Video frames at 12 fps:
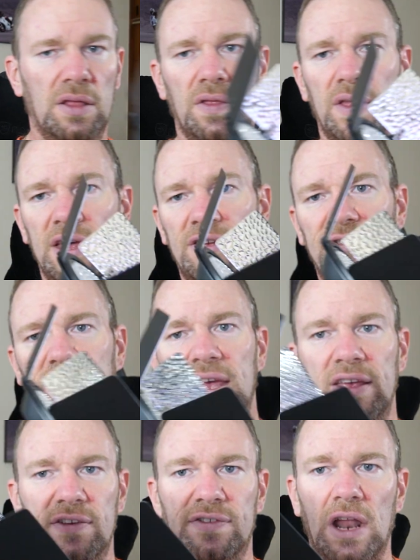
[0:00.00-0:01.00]
This
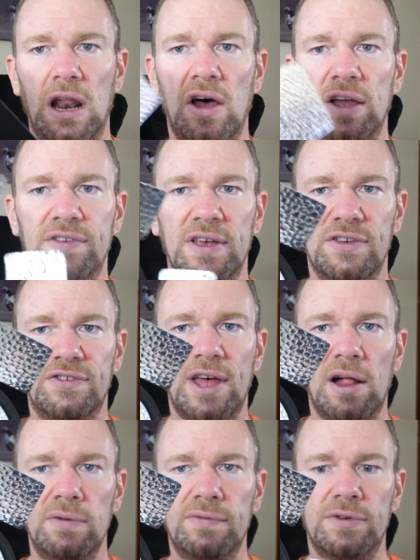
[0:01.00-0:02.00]
is the light
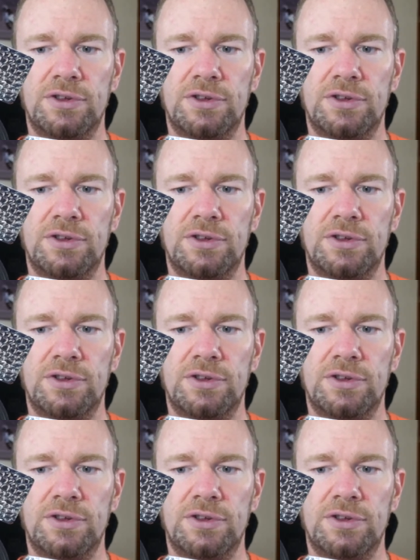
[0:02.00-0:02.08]
itself.